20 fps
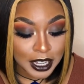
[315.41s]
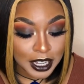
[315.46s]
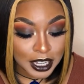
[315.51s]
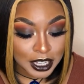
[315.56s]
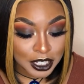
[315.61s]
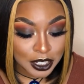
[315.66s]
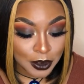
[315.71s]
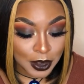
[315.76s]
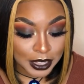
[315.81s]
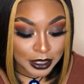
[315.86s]

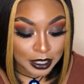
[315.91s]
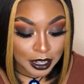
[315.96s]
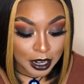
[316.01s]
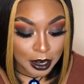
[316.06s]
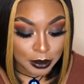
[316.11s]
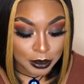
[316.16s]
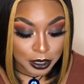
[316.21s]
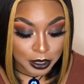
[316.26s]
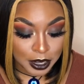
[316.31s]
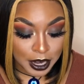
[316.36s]
So I thought I
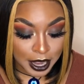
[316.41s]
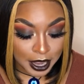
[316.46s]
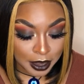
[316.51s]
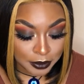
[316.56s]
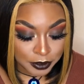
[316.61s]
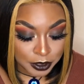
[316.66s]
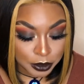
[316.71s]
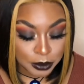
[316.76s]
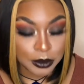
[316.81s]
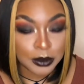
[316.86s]
was going to
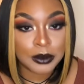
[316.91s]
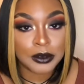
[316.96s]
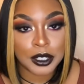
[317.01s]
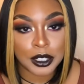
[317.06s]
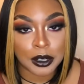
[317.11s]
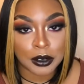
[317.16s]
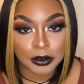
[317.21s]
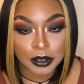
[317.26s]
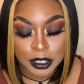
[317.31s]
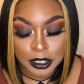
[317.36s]
have to, you
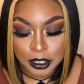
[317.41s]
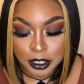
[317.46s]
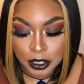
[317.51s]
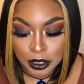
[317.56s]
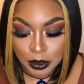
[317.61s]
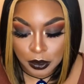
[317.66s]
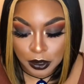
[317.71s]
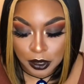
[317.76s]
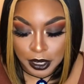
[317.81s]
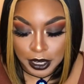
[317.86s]
know, run to the
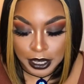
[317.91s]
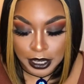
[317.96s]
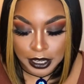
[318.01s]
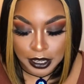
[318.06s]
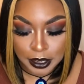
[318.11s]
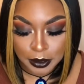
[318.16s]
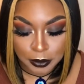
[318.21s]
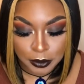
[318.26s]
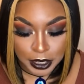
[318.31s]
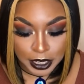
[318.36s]
store and
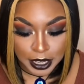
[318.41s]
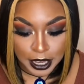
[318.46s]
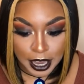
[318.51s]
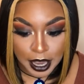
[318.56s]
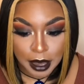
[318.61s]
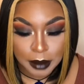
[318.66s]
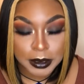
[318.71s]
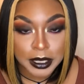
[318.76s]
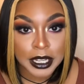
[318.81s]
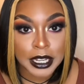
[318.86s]
get Wig Caps.